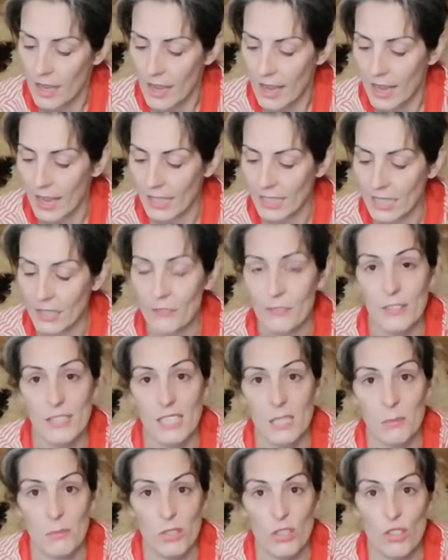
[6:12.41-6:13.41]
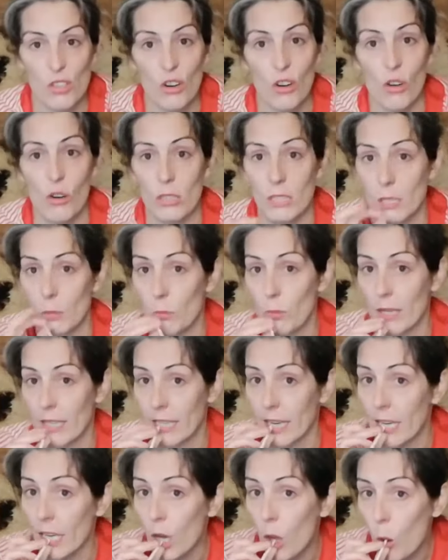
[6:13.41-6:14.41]
and even some straws. And we
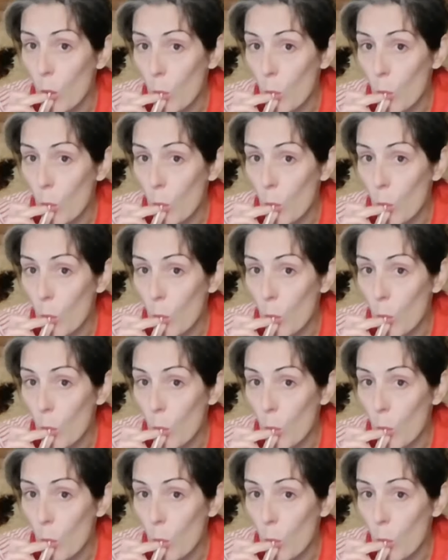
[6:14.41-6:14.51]
can